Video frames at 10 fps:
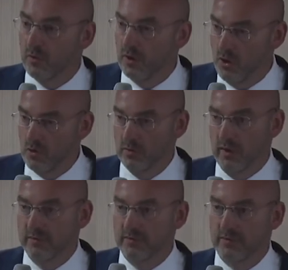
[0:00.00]
you are
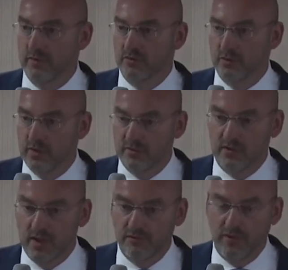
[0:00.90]
lonely. And so
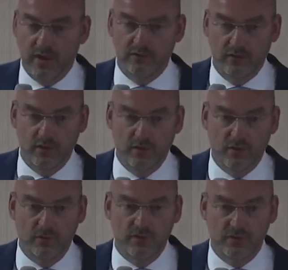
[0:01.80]
that's the effect
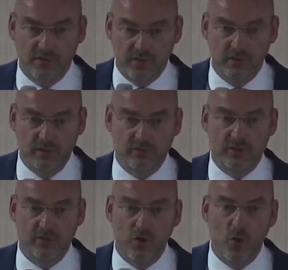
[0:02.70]
of this thinness,
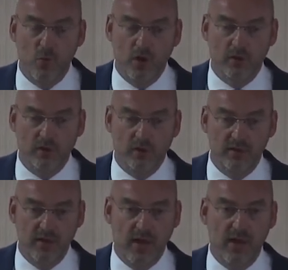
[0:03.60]
that no one
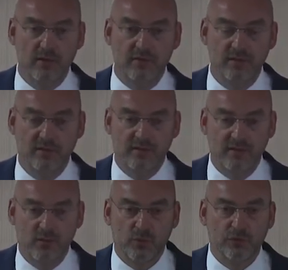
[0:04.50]
in the end
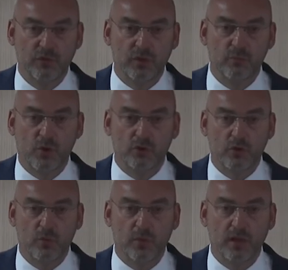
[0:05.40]
will feel
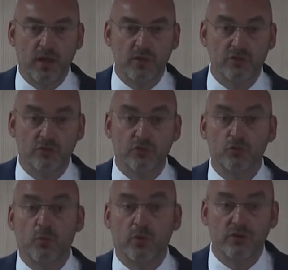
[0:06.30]
moral obligations
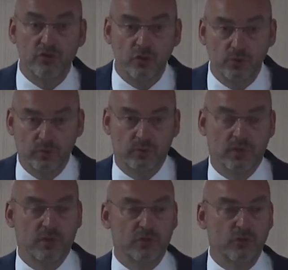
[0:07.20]
towards you.
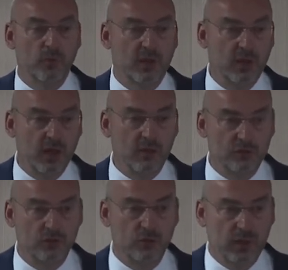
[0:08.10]
So we
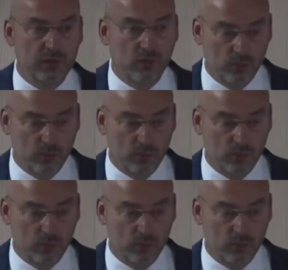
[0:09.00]
cannot do in